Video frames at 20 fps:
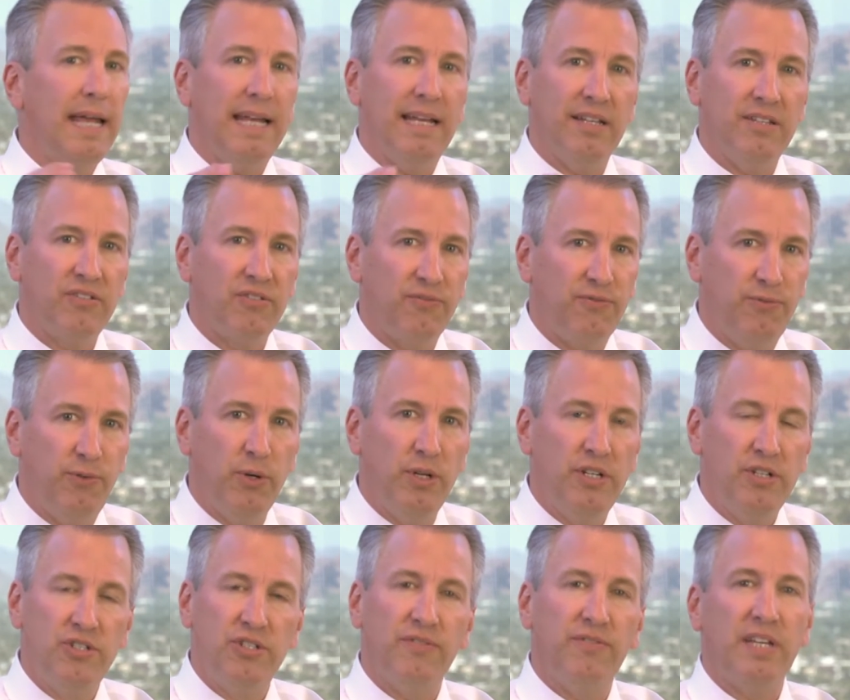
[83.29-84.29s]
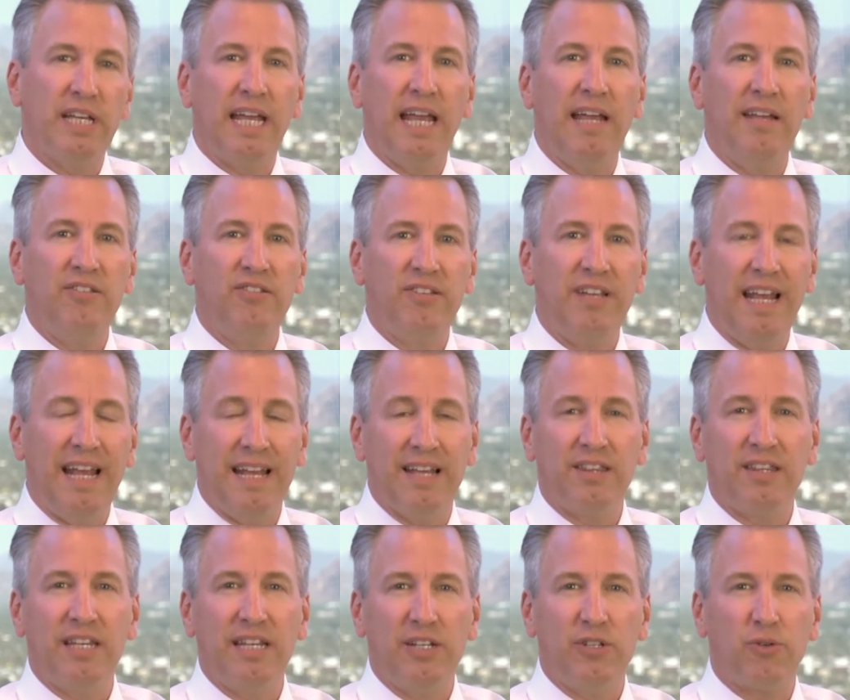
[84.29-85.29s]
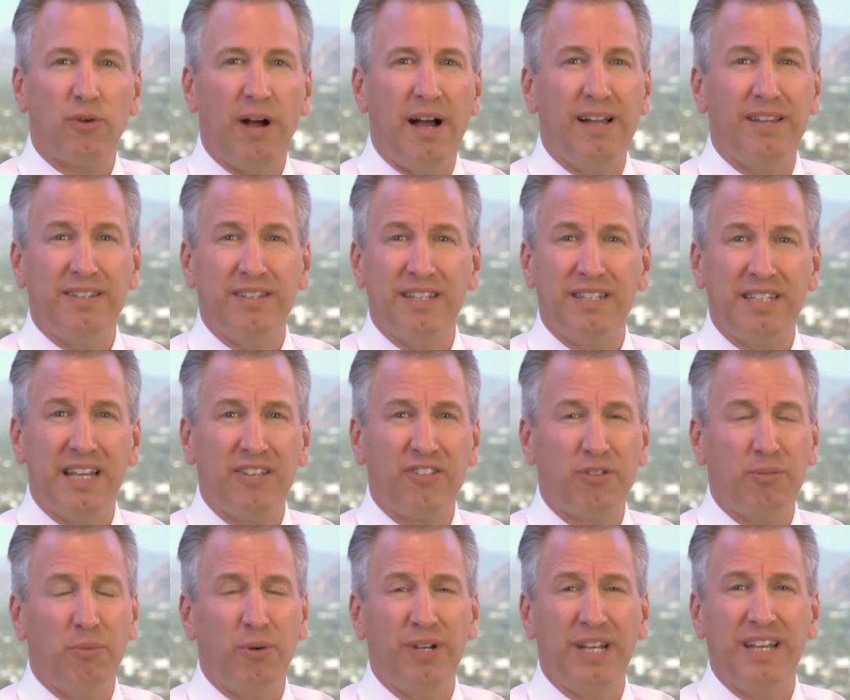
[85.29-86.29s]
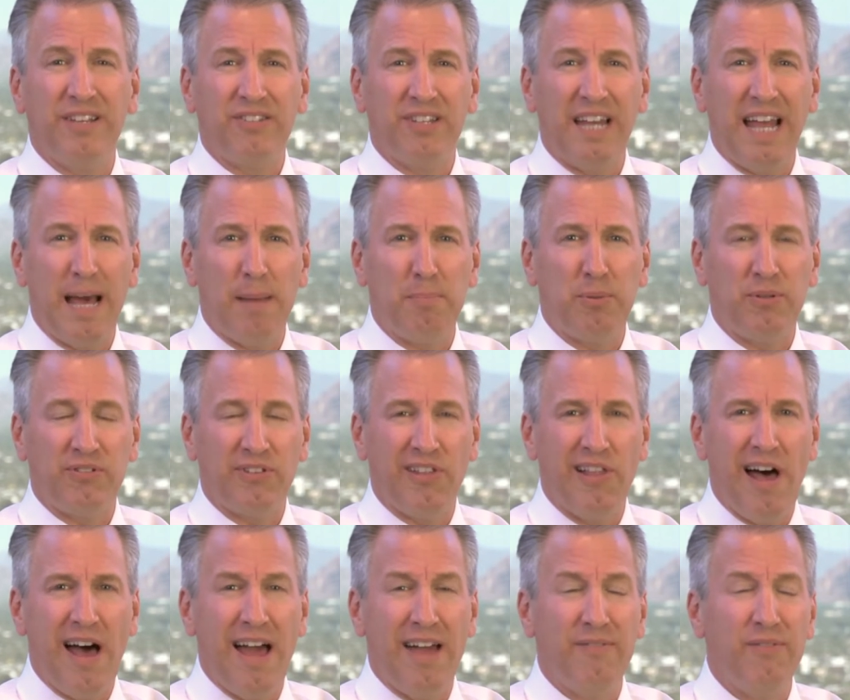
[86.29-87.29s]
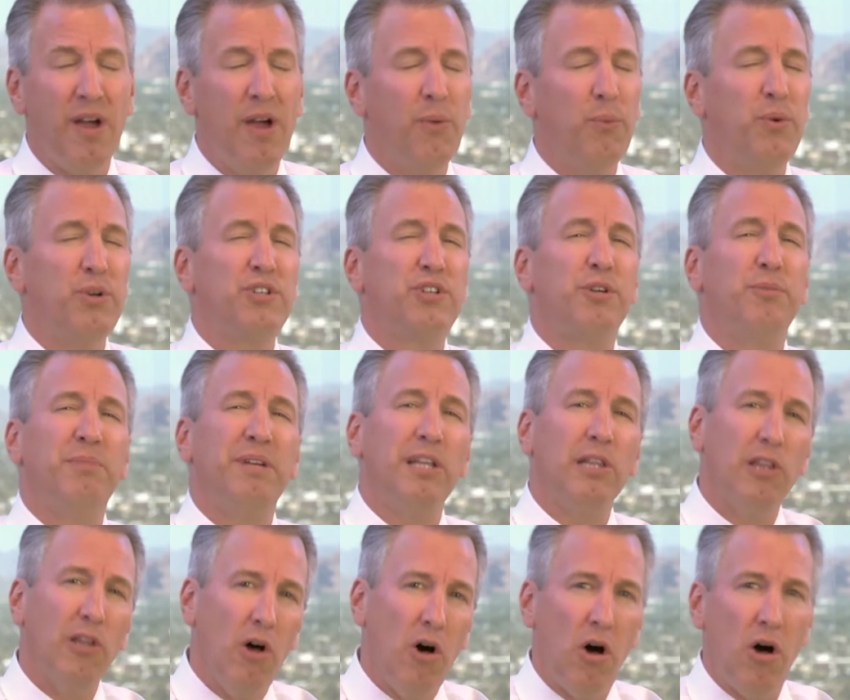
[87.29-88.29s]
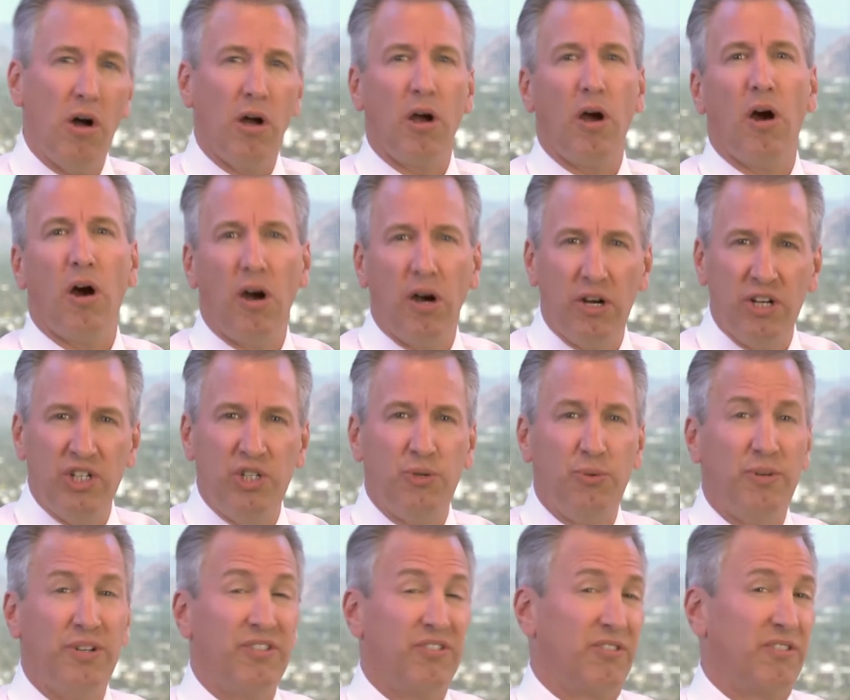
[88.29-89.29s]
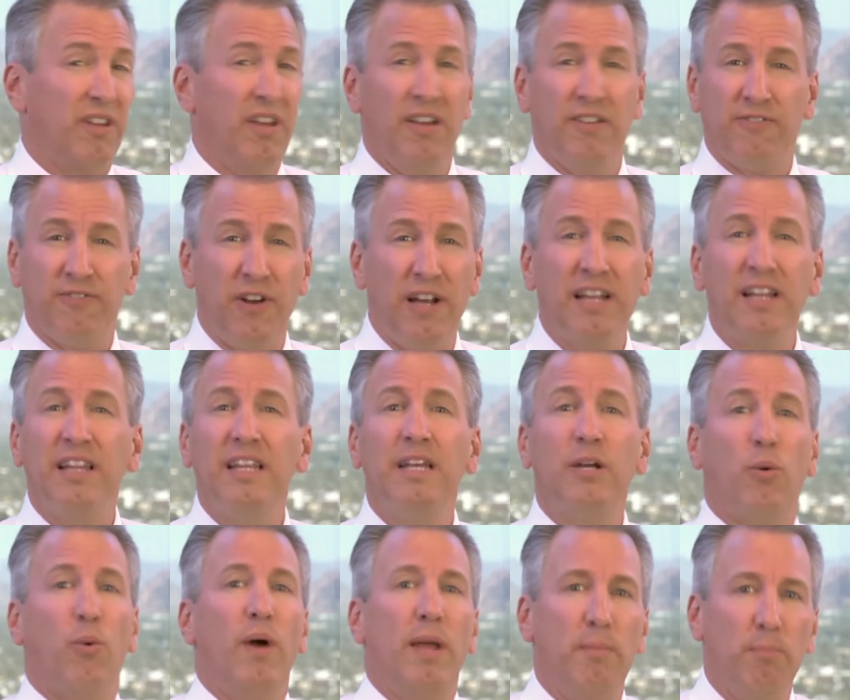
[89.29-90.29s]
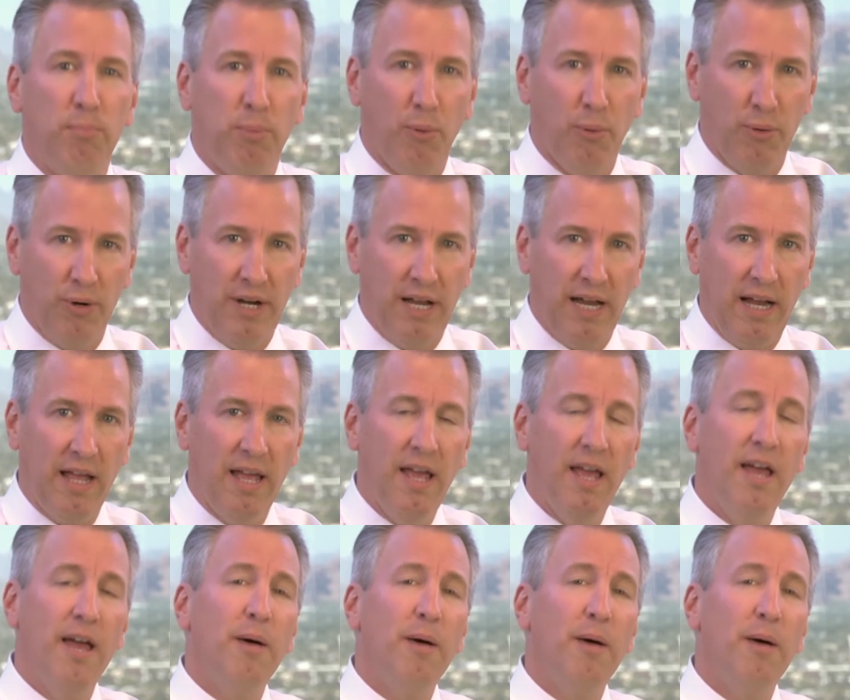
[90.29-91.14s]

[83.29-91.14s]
it's footage of the Casey Anthony trial and the testimony as it happens live, which could be long, arduous, frankly, quite boring.